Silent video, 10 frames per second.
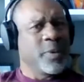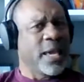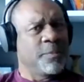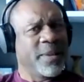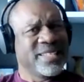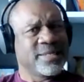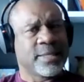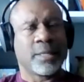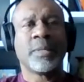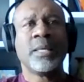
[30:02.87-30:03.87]
We got to play this
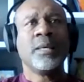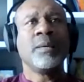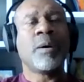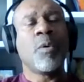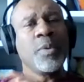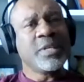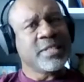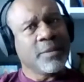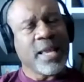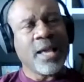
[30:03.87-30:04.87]
team. But when we
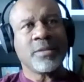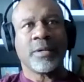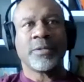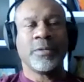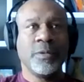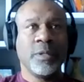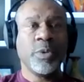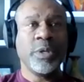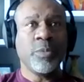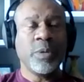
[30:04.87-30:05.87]
stepped out there, dude,
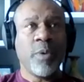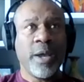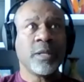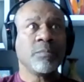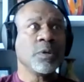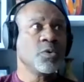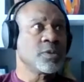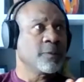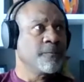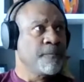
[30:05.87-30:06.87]
and we wind up
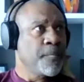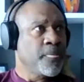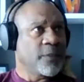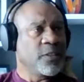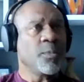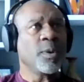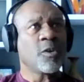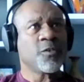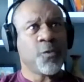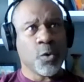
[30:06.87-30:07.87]
losing, I think we
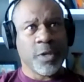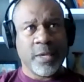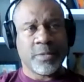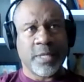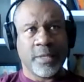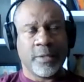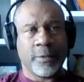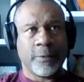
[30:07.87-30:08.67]
lost 4 games that year.